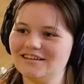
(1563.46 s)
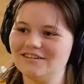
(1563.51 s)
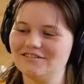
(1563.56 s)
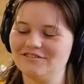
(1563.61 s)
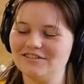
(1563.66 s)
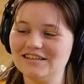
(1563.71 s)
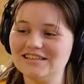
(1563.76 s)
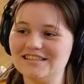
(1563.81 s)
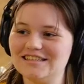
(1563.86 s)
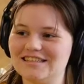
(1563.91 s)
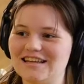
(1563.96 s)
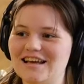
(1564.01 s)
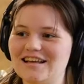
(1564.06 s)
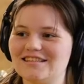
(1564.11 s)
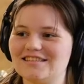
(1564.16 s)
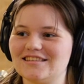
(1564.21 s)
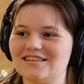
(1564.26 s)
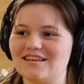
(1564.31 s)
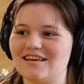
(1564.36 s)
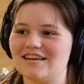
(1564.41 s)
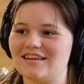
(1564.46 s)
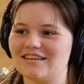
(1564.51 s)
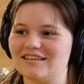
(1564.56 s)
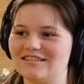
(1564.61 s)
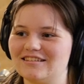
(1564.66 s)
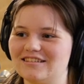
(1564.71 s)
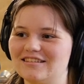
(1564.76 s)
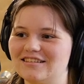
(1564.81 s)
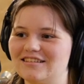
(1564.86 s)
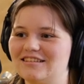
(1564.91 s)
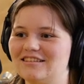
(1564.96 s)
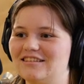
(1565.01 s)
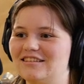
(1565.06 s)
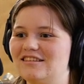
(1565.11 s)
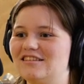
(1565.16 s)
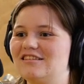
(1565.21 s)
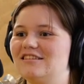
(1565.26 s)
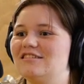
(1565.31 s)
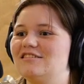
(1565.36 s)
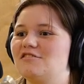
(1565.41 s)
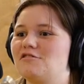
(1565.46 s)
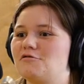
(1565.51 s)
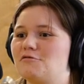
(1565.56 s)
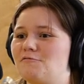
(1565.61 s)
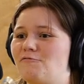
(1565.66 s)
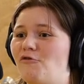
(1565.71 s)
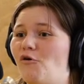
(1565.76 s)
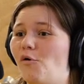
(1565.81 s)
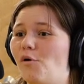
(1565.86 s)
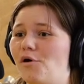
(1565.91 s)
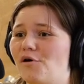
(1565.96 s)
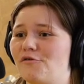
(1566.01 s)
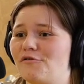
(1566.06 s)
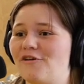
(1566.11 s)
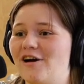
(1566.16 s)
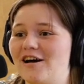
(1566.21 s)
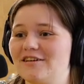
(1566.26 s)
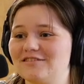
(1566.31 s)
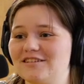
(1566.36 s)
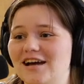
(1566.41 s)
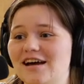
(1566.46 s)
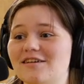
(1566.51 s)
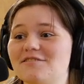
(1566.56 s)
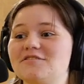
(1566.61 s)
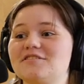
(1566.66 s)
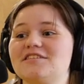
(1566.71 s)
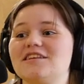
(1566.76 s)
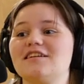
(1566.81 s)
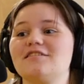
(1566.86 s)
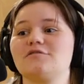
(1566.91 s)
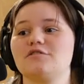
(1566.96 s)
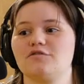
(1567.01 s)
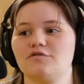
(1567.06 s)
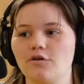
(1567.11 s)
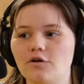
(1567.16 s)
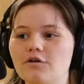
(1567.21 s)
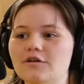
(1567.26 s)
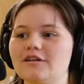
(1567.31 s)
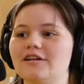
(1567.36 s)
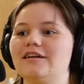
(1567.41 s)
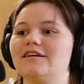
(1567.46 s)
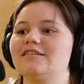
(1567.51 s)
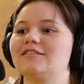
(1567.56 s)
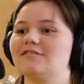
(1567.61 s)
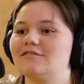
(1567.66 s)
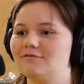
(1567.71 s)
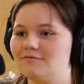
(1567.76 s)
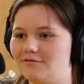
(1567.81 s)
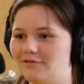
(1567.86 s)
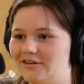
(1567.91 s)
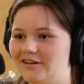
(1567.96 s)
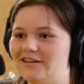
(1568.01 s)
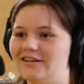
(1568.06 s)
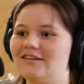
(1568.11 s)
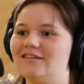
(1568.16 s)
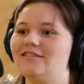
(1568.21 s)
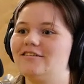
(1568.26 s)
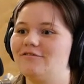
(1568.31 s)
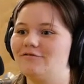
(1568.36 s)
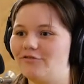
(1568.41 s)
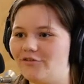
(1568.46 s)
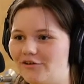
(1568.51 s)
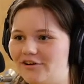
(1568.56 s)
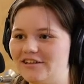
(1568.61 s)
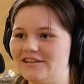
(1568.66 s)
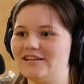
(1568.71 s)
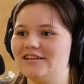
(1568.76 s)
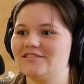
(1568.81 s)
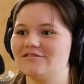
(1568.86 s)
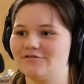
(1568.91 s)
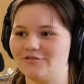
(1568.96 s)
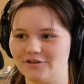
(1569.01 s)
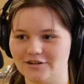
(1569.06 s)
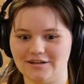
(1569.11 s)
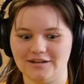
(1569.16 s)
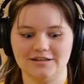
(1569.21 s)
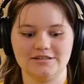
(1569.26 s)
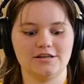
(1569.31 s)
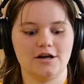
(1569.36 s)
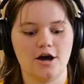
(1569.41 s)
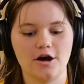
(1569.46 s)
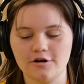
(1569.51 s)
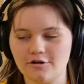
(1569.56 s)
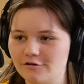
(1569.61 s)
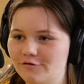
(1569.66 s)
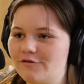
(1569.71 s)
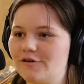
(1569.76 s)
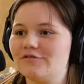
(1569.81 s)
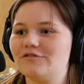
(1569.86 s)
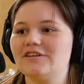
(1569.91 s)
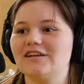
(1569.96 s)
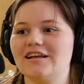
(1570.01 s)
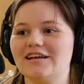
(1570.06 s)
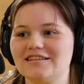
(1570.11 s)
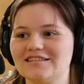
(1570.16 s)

restates like four or five times that it was 40 days and 40 nights and 40 days. Yes, 40 that's nights, I was 150 saying. 150